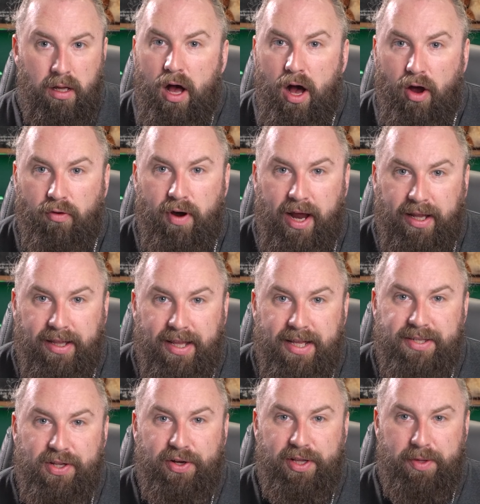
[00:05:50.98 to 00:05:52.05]
Alright,
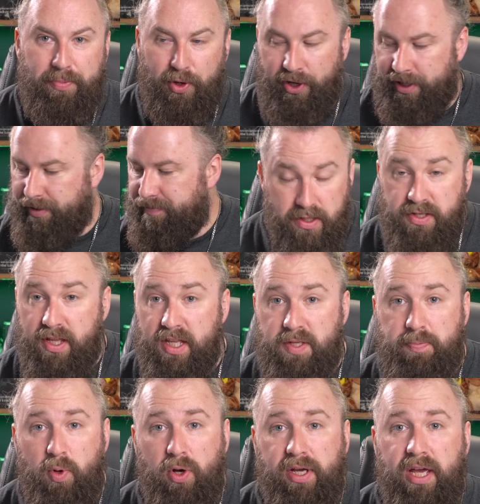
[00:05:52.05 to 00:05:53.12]
let's look at the book. So this
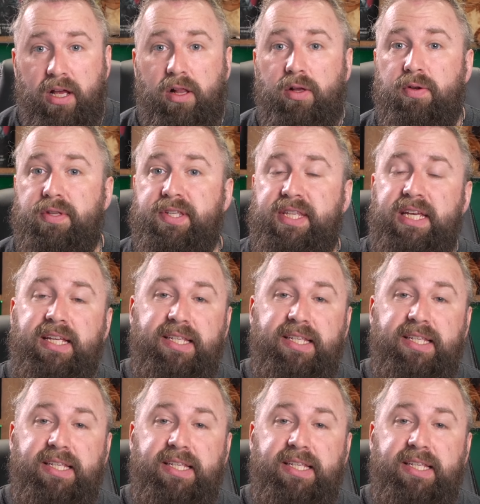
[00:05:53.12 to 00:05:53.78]
book includes the